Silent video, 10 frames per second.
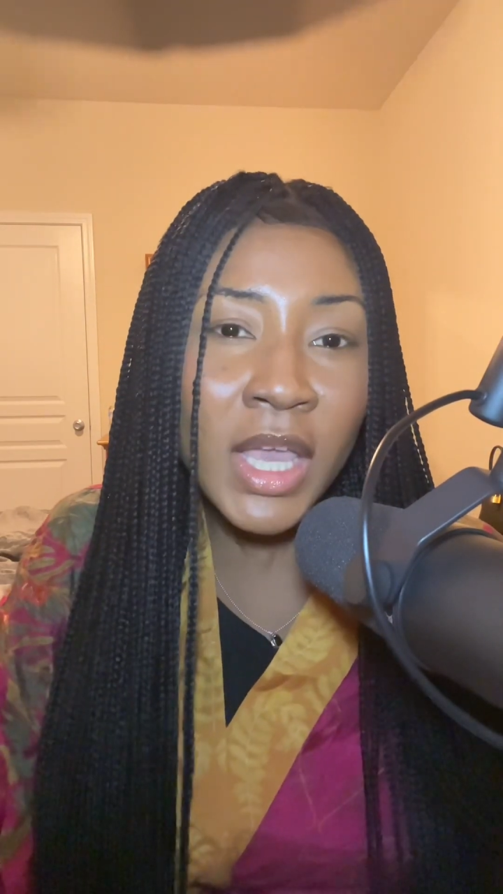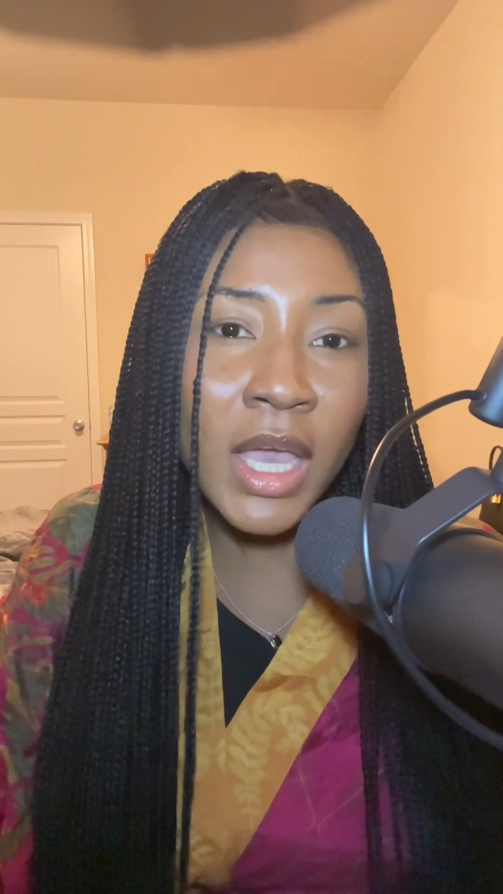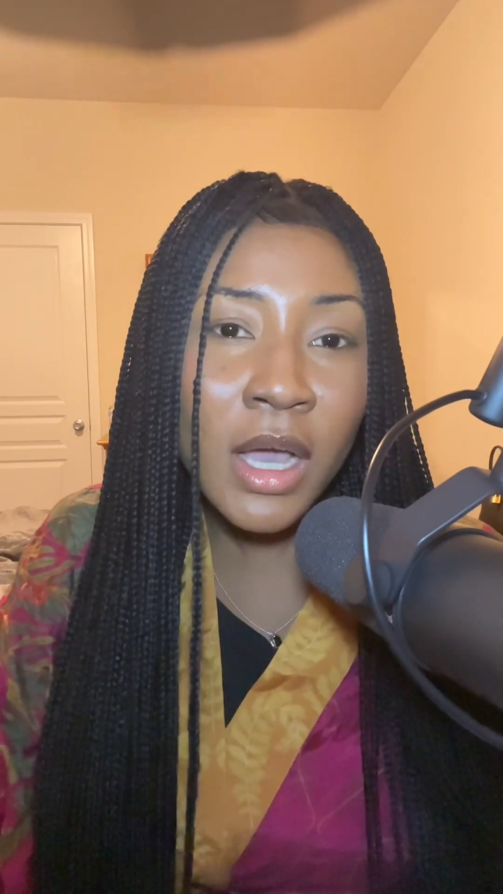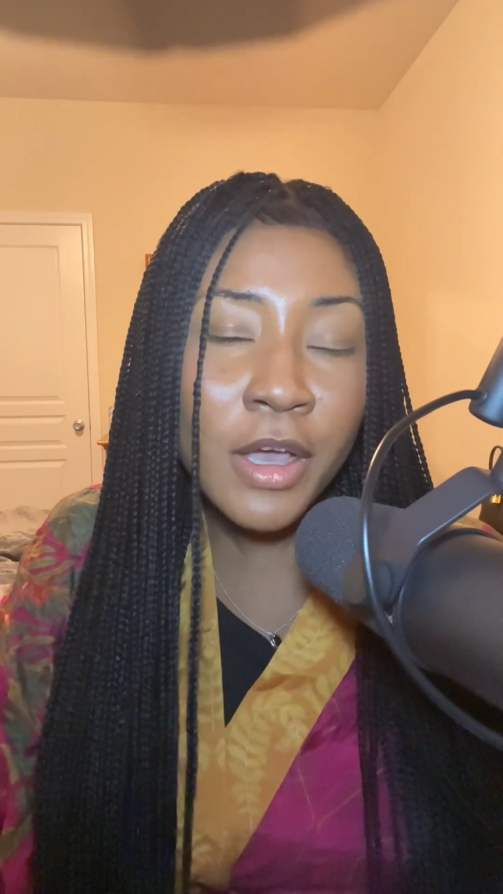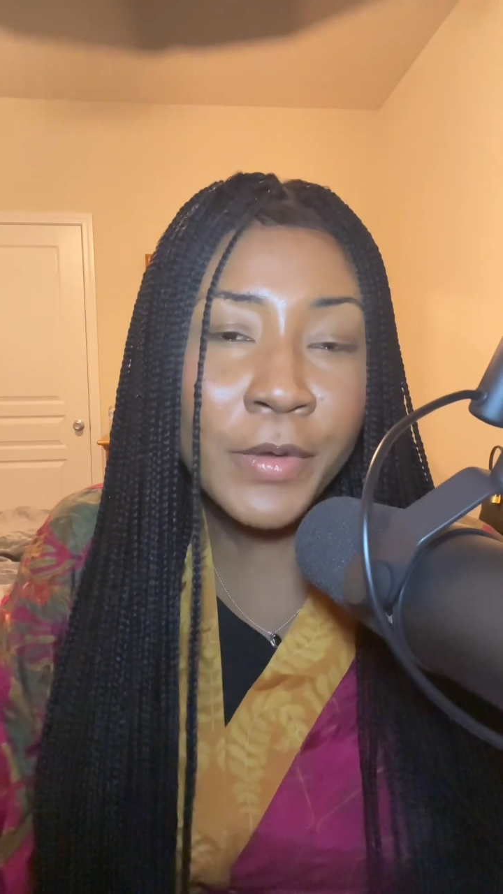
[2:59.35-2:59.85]

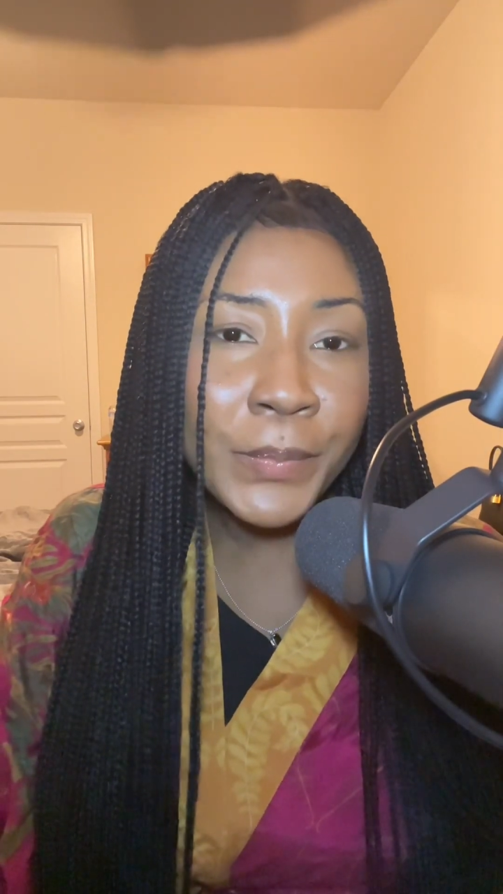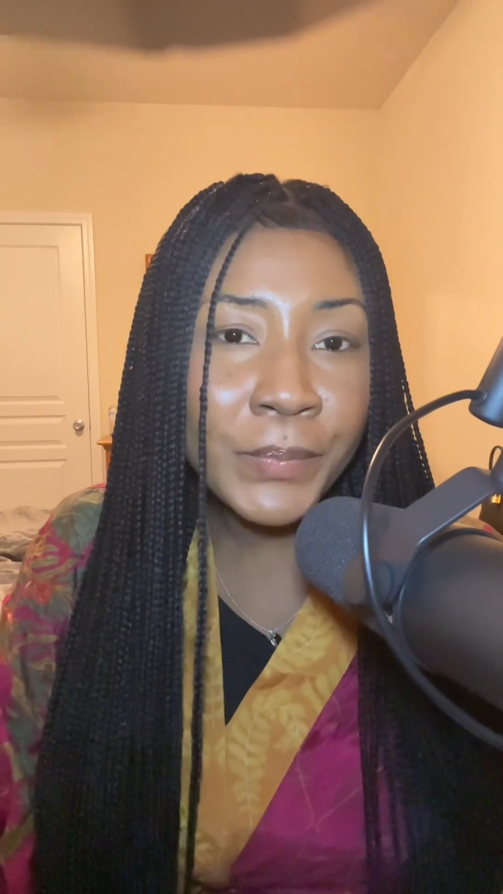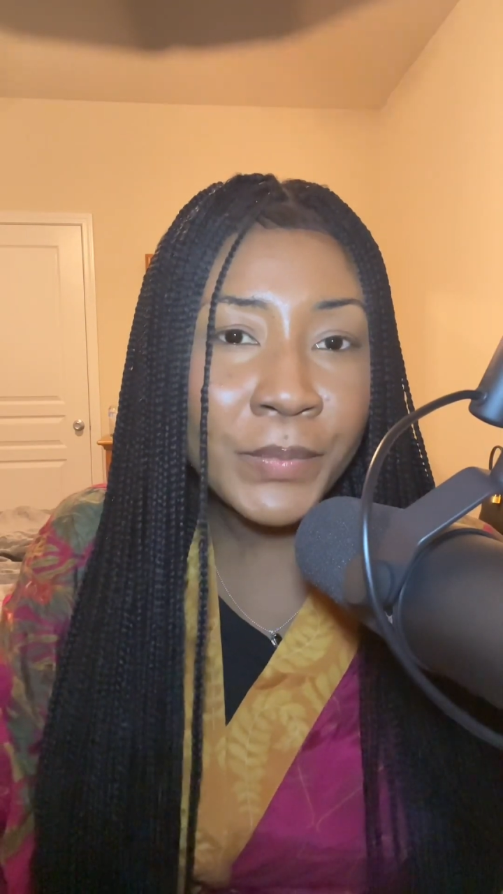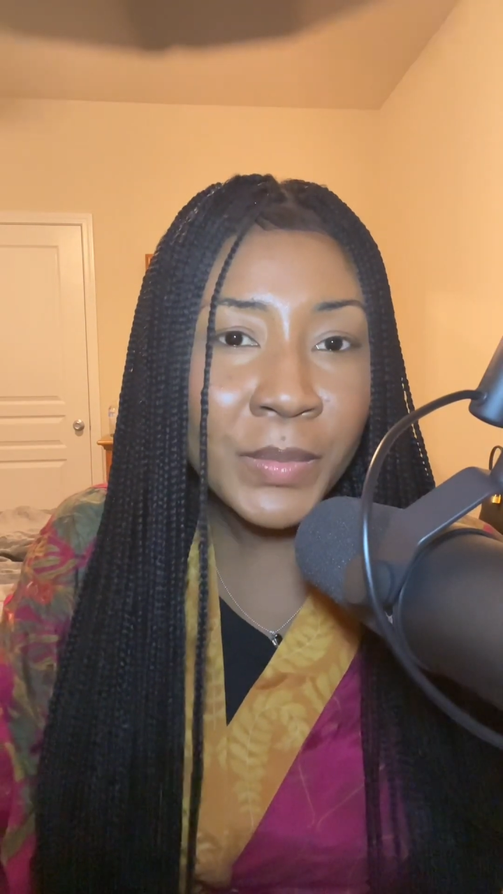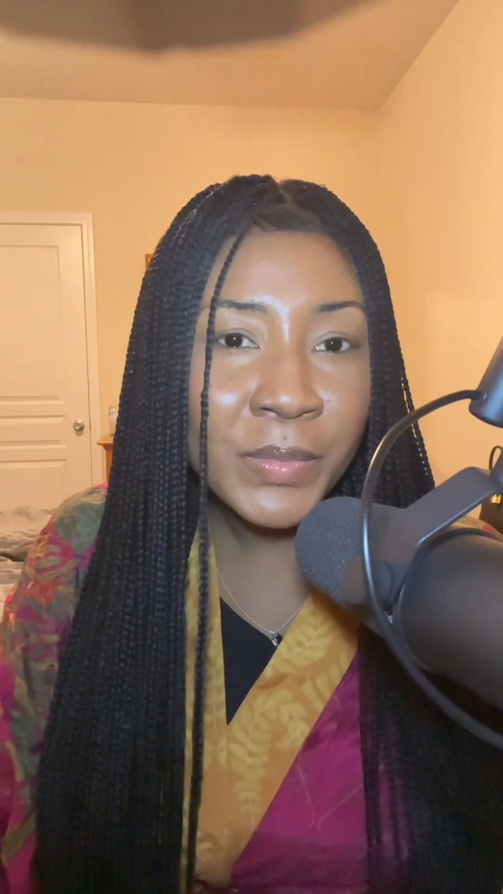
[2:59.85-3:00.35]

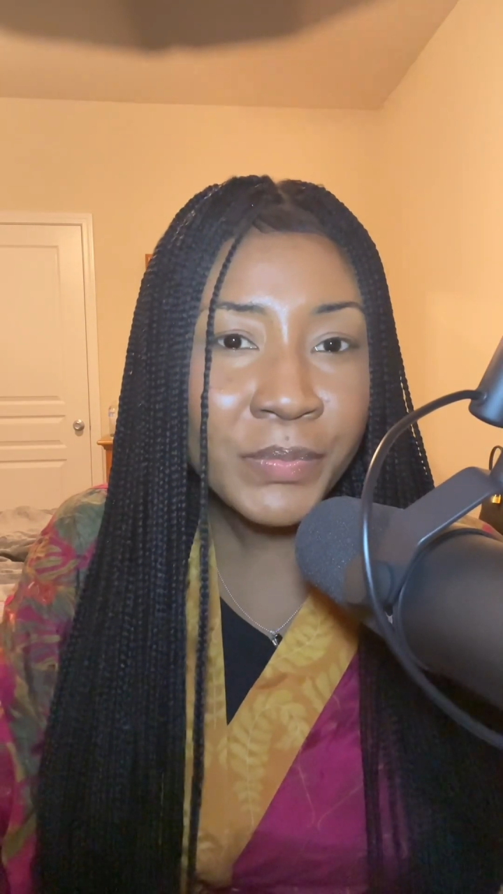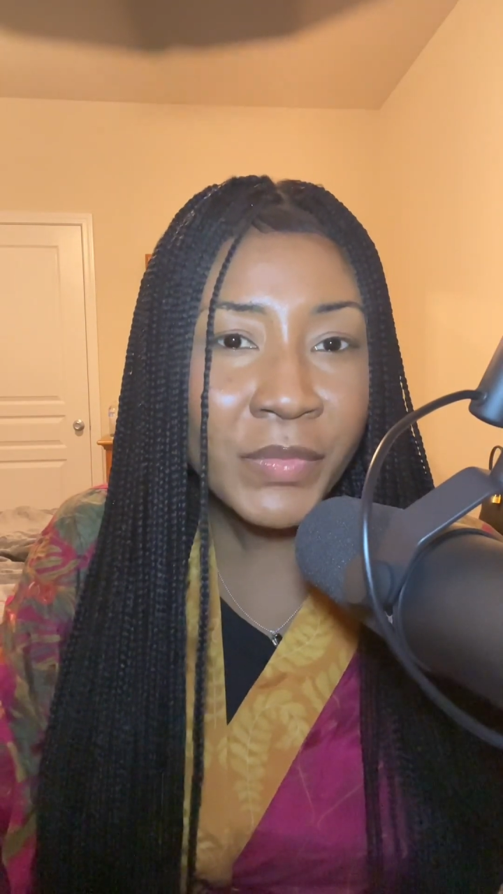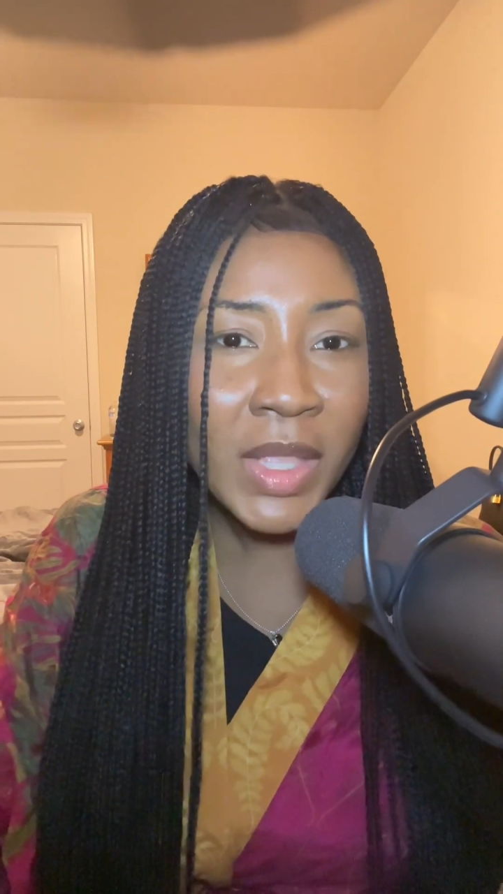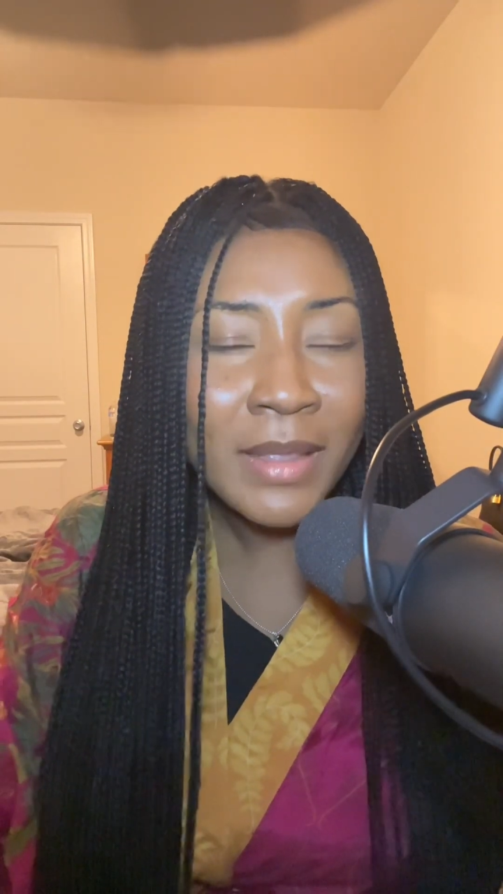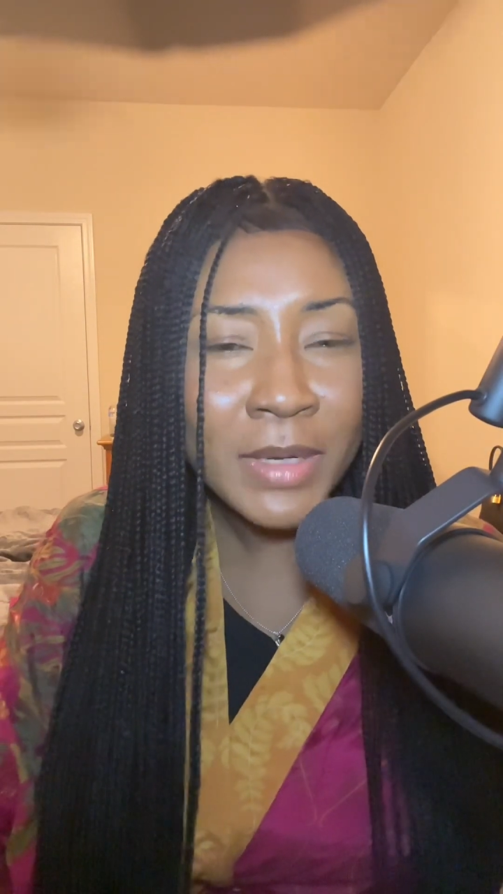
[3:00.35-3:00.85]

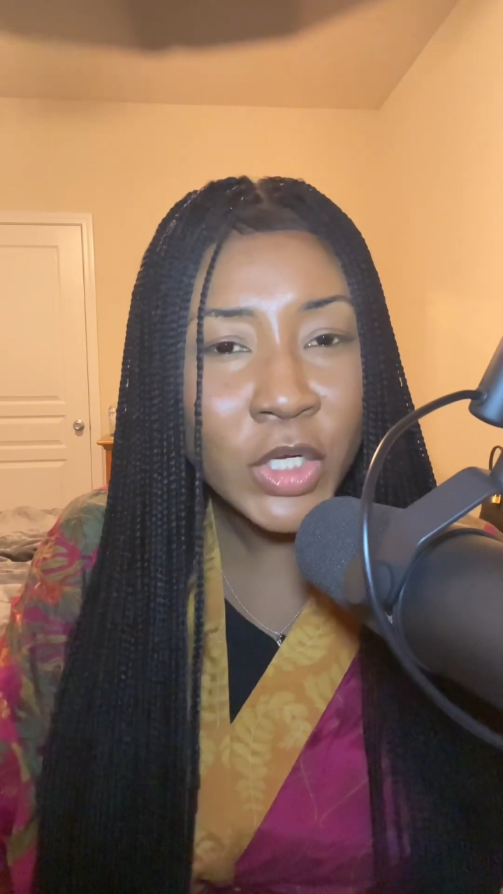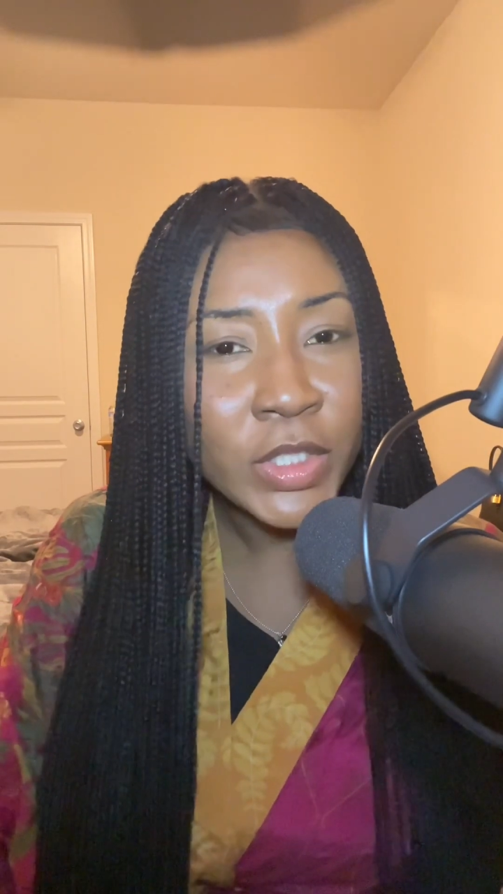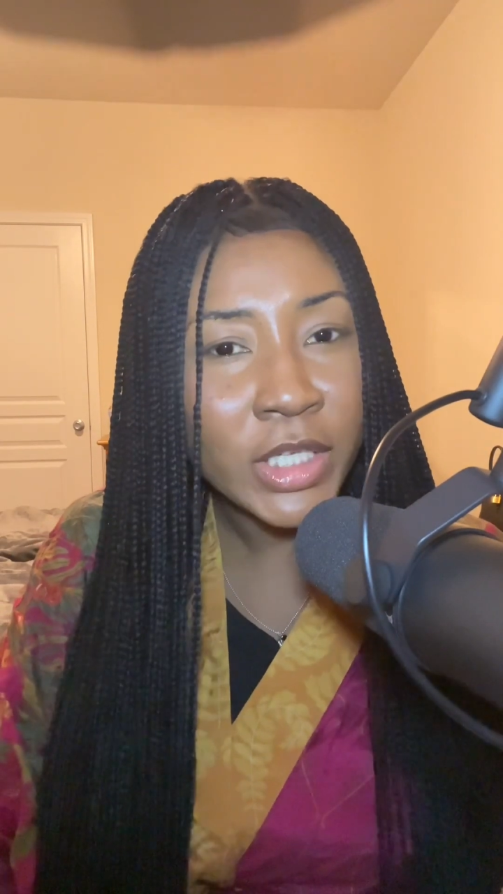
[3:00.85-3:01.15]
let me know in the